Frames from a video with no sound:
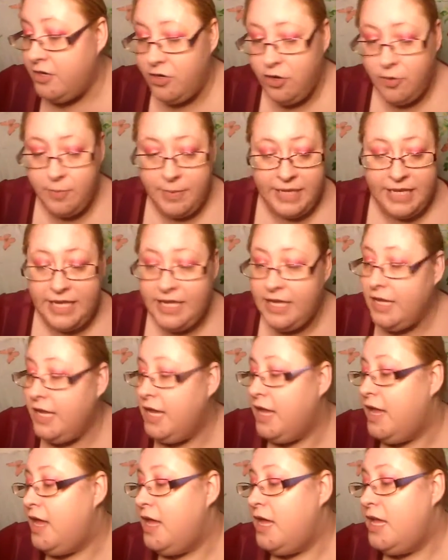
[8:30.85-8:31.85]
No biggie.
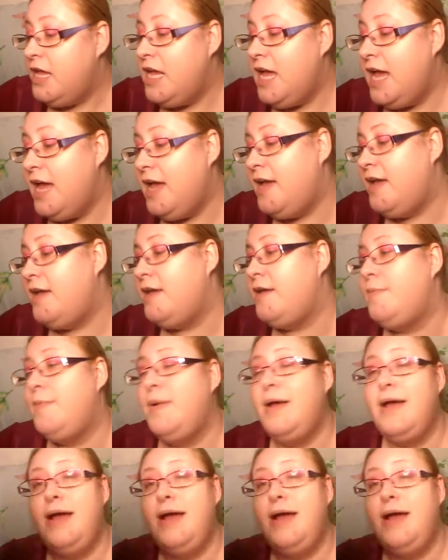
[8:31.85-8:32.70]
Um,